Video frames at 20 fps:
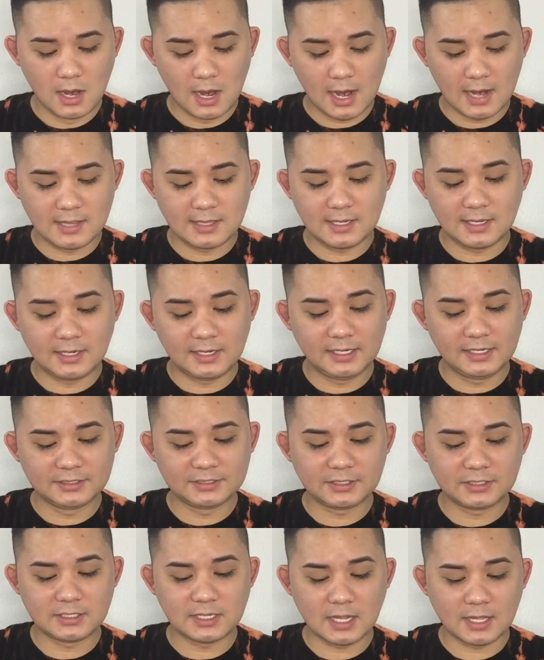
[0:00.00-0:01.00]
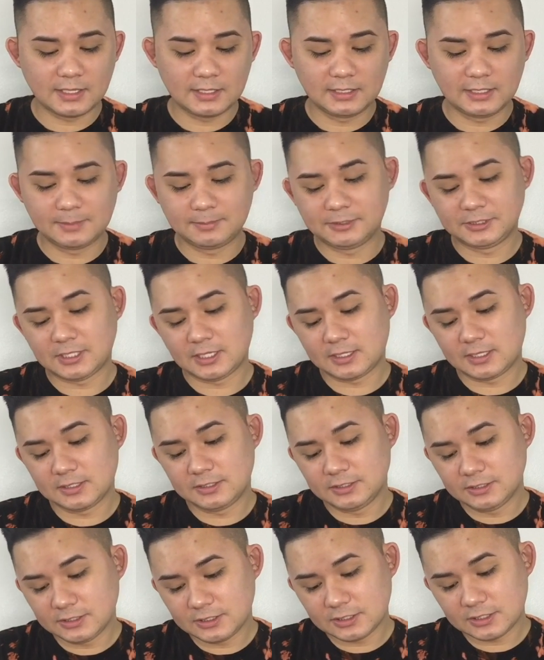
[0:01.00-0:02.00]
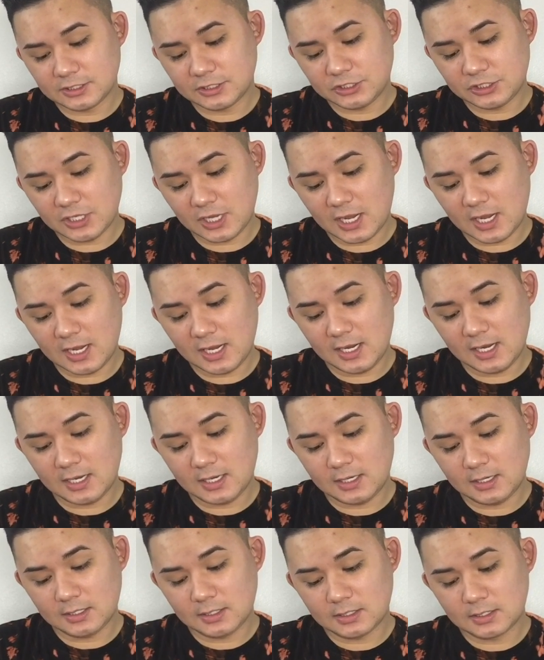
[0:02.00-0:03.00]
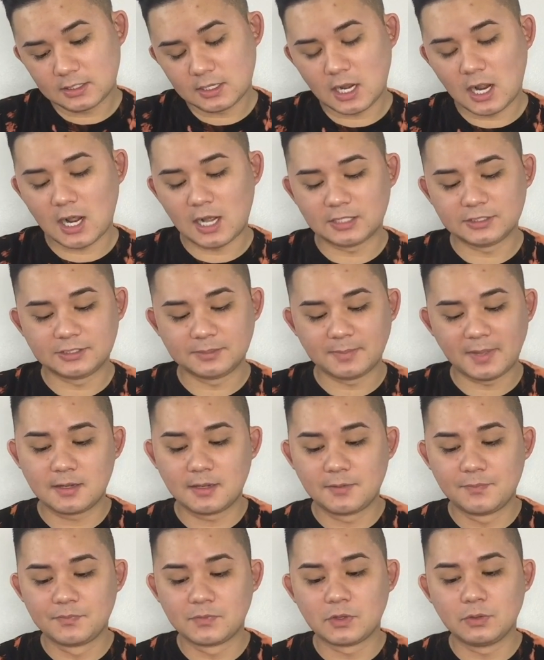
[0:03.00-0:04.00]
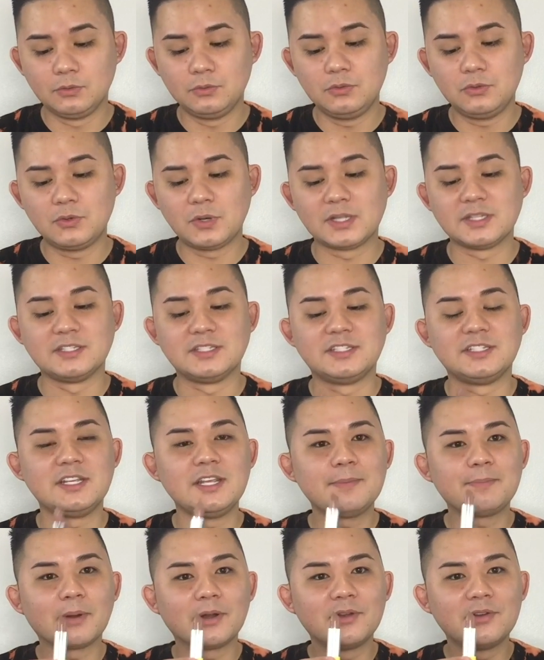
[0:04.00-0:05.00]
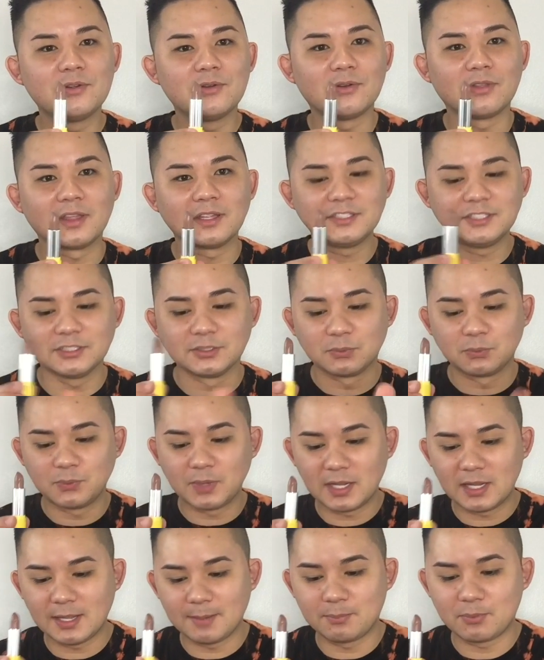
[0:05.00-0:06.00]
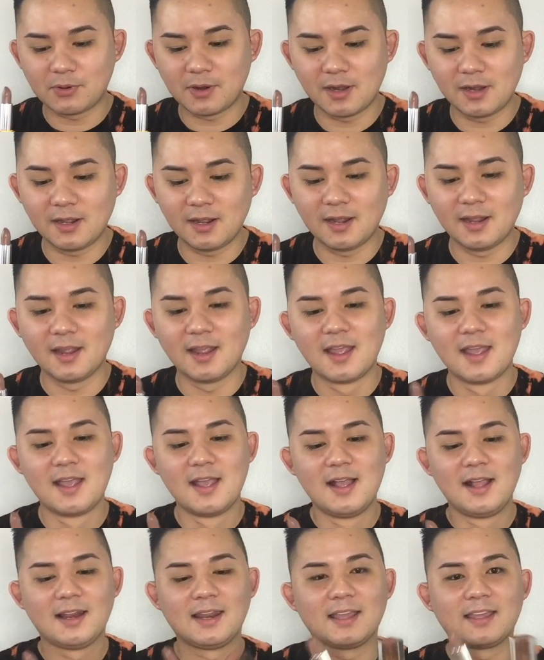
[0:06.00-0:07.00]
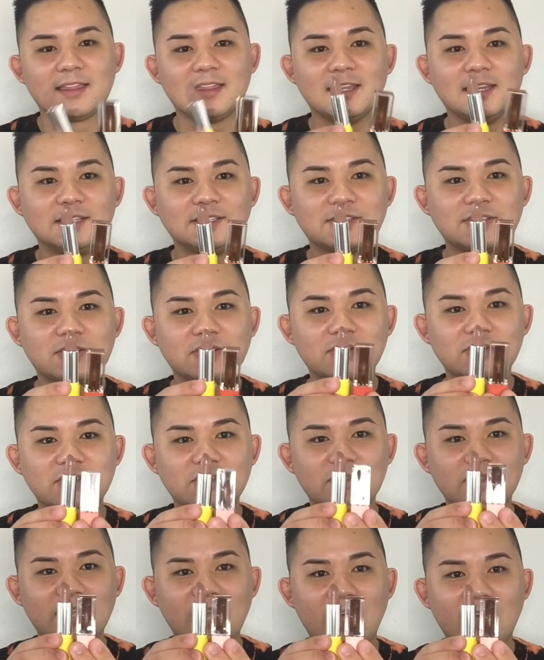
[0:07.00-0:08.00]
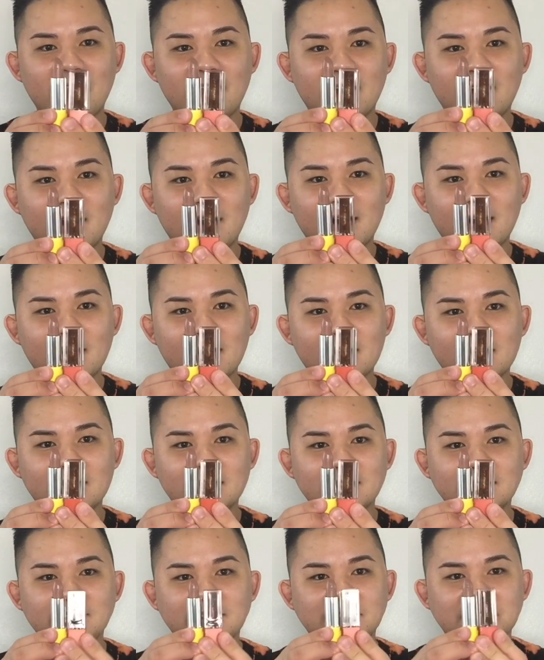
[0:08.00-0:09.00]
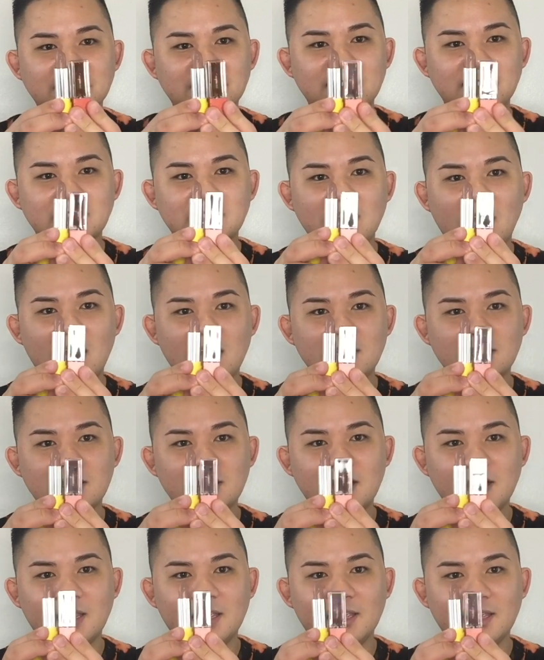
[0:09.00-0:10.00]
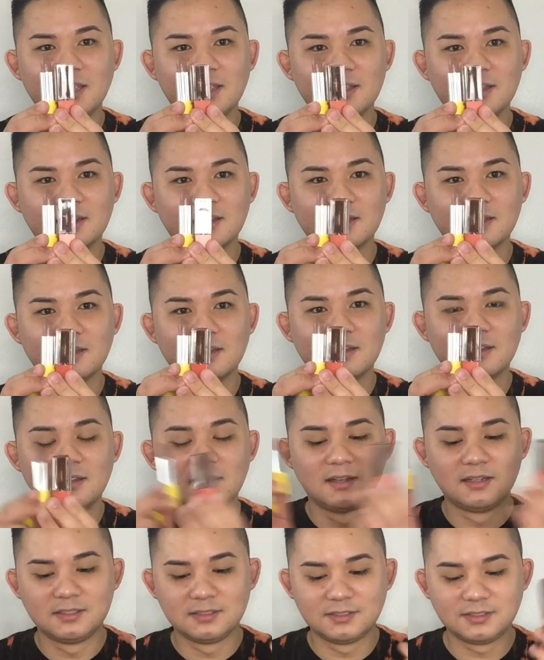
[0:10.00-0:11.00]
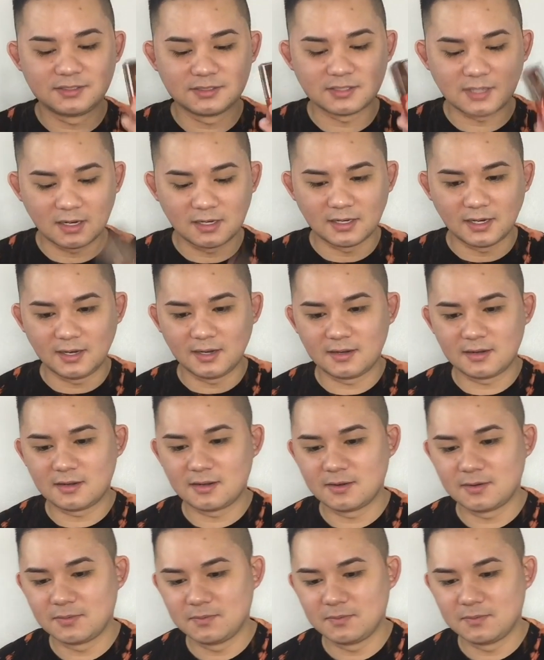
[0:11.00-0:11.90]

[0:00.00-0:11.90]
And then here's another lipstick. This is in the shade Cosmic. Ooh, a deeper nude. This is really pretty. Like these two together. Stunning. Stunning.